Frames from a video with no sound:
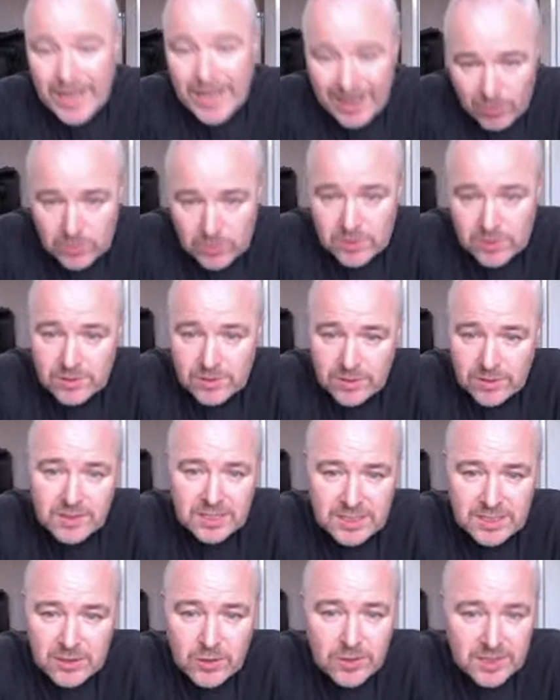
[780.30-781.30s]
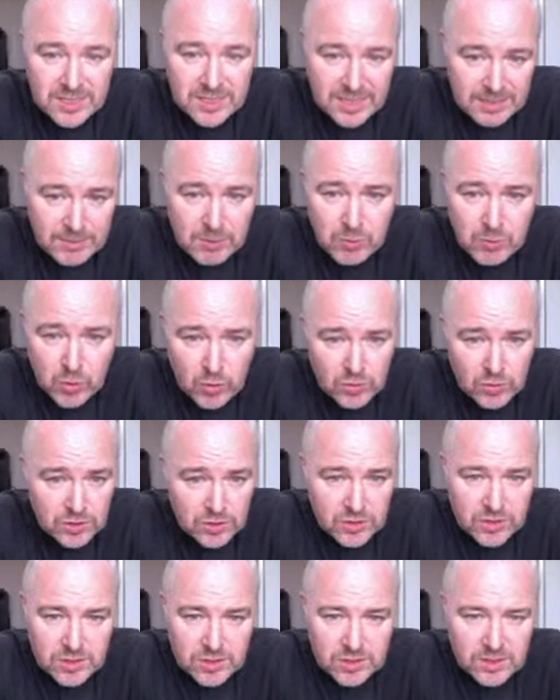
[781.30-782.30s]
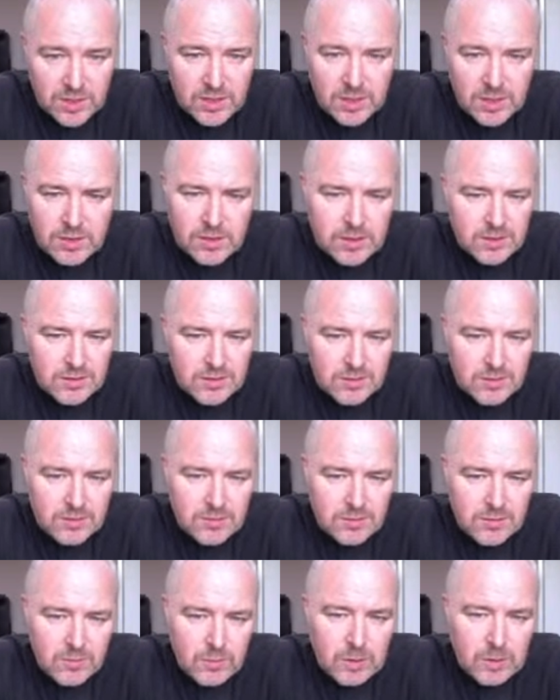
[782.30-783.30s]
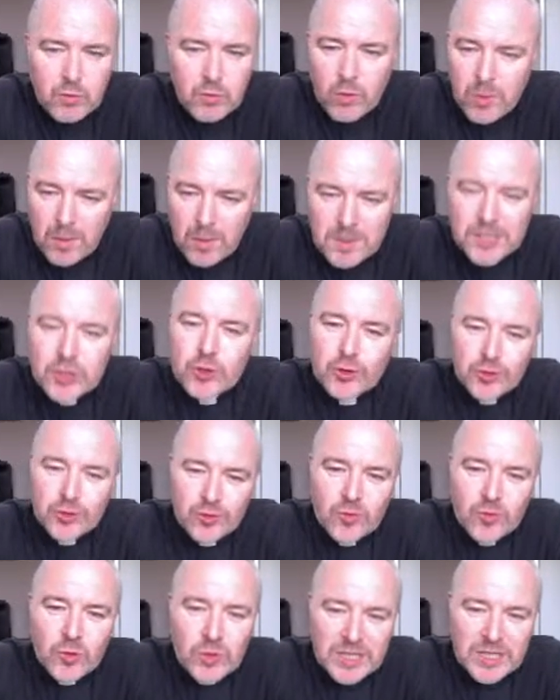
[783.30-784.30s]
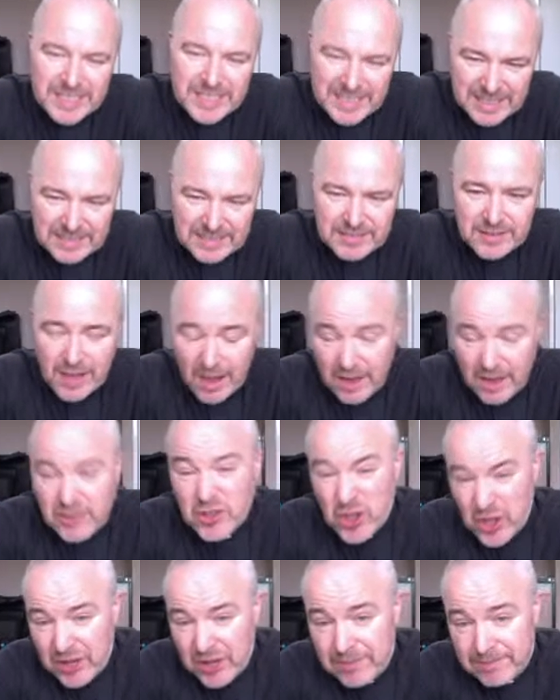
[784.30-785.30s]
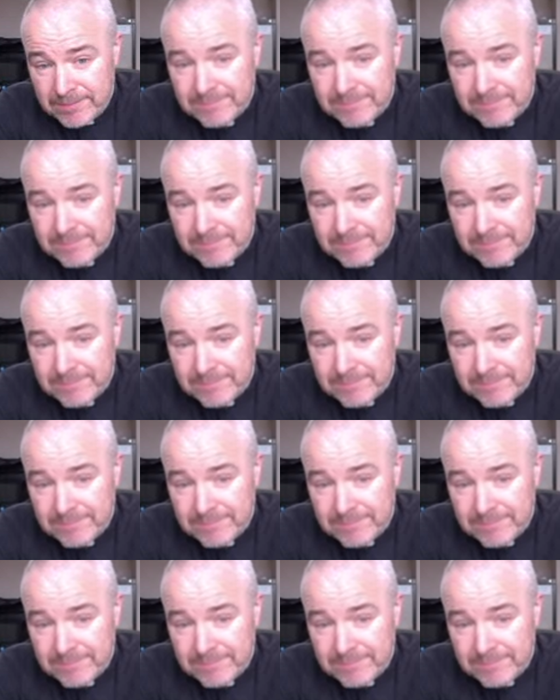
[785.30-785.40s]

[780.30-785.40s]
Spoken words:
out that these are the same opponents. We probably shouldn't rule it in either.